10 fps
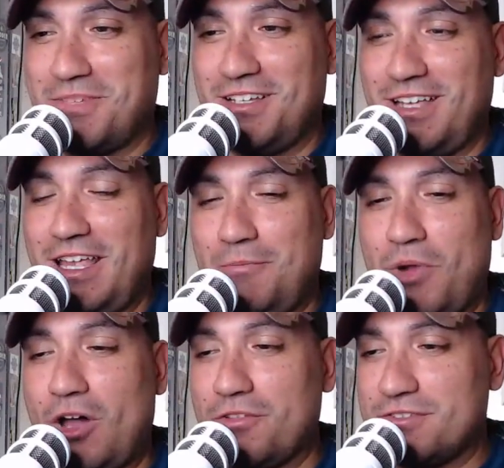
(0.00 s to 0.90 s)
He
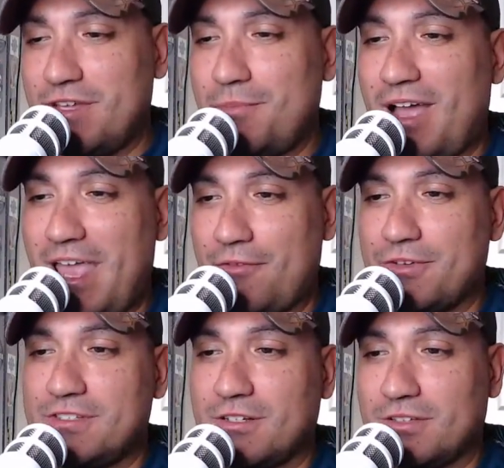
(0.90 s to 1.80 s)
bothers them
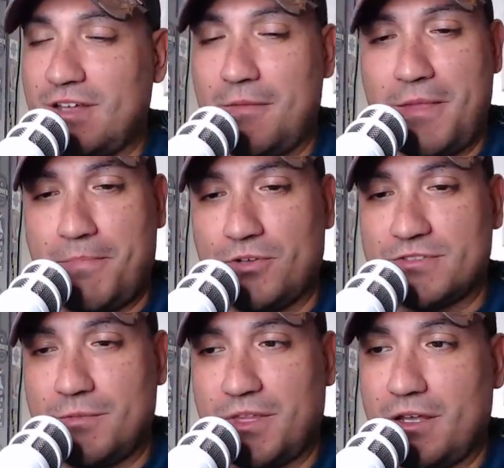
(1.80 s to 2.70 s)
every single time they
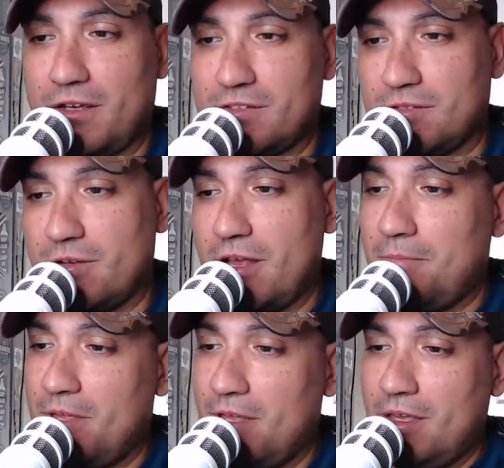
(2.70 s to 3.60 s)
post something on
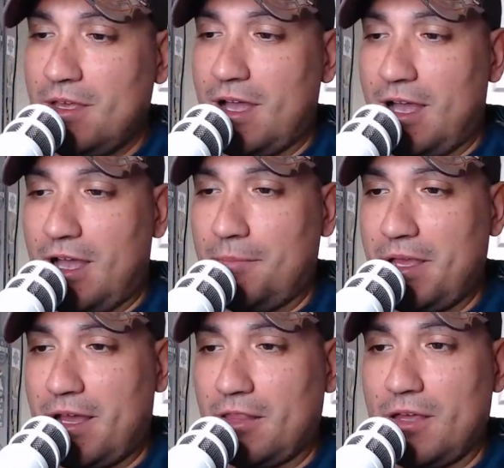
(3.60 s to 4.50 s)
Instagram,
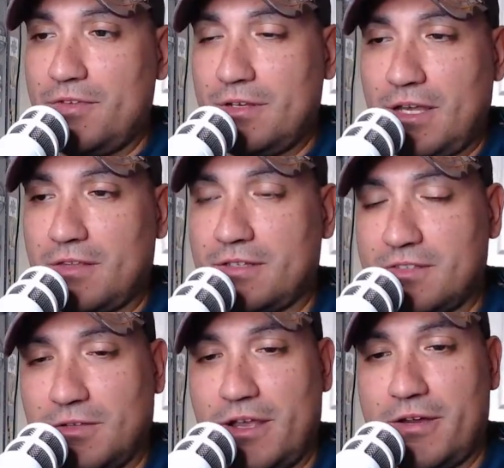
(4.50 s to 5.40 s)
and I love it. I think
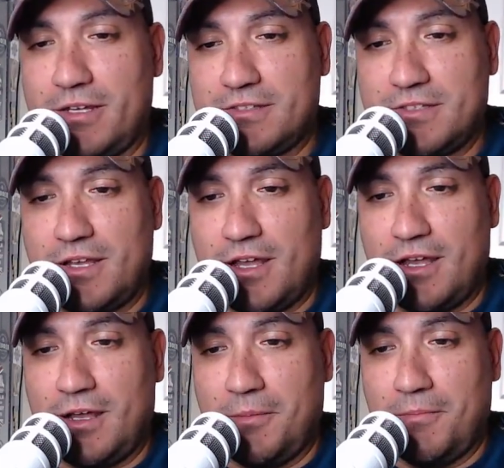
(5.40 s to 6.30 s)
it's hilarious.
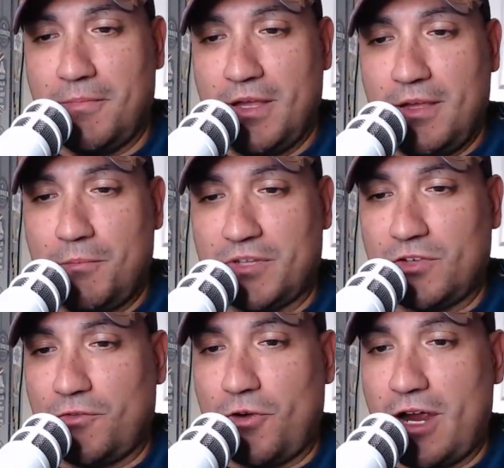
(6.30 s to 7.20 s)
But
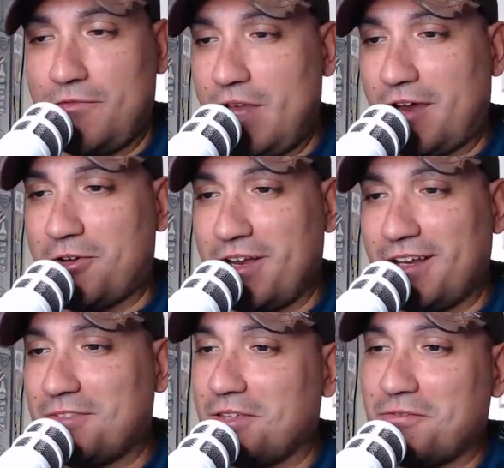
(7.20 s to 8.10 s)
so far, I have not heard
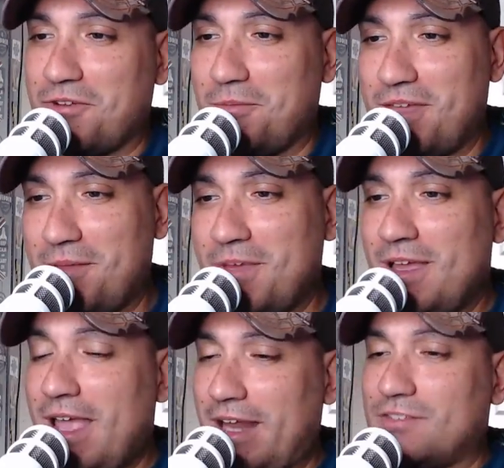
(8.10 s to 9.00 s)
anything from them,
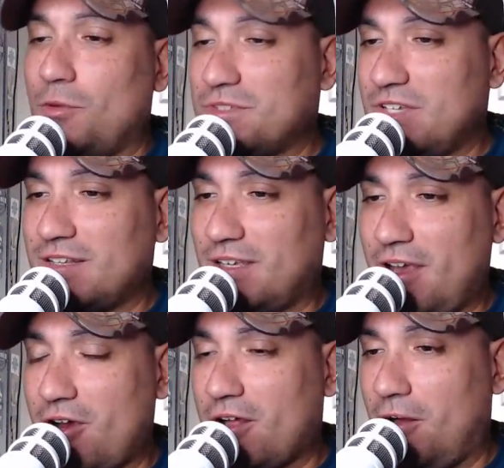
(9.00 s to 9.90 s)
and it's almost like the
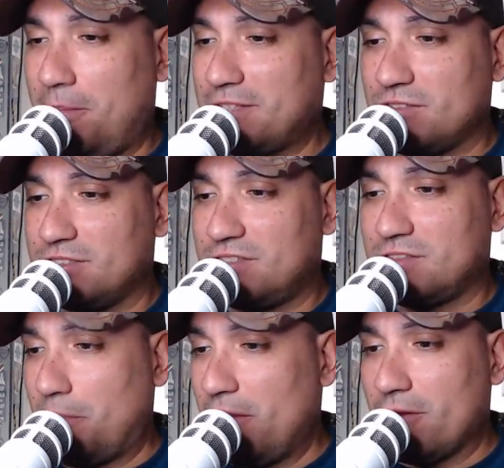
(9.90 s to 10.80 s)
Caracol pistol has
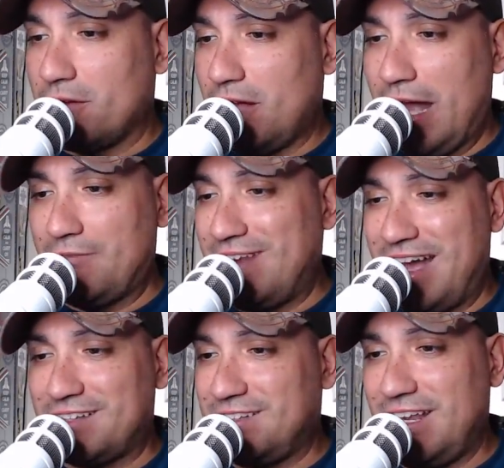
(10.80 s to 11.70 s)
disappeared. I have
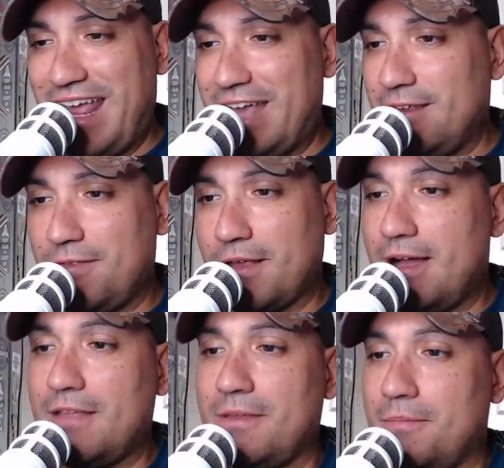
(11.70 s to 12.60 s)
not seen anything
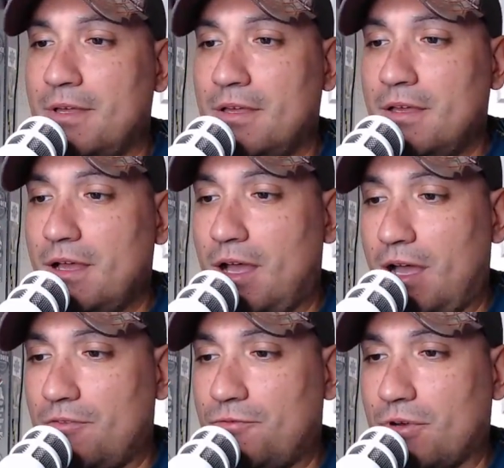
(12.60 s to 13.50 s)
on them
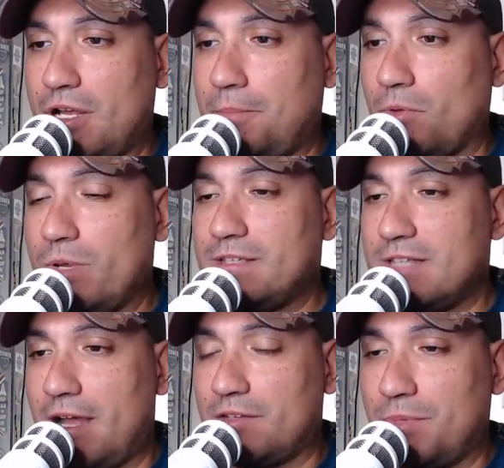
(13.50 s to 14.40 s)
for a couple of weeks
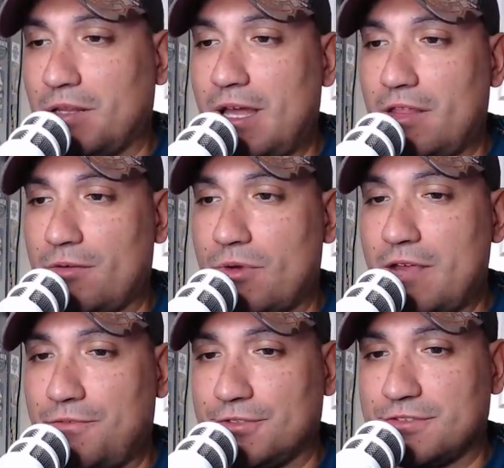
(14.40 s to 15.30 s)
now. It's been a lot of their
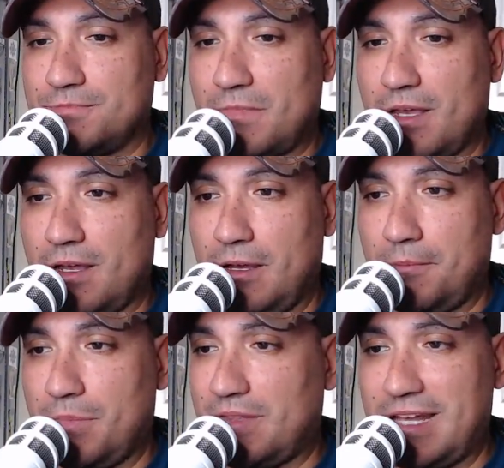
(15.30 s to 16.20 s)
rifles,
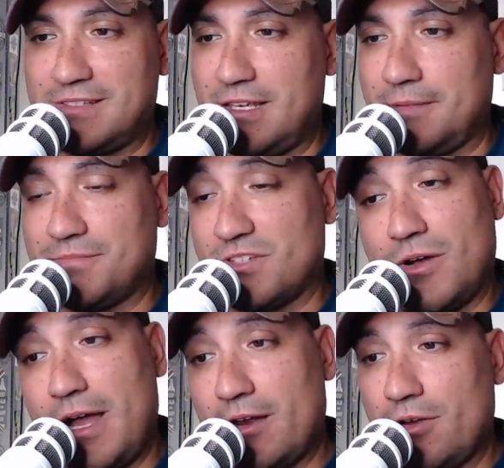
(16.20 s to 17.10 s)
but that's it.
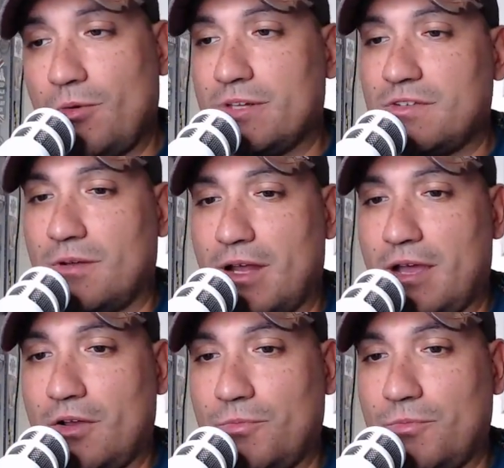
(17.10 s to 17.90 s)
So I don't know what's going on.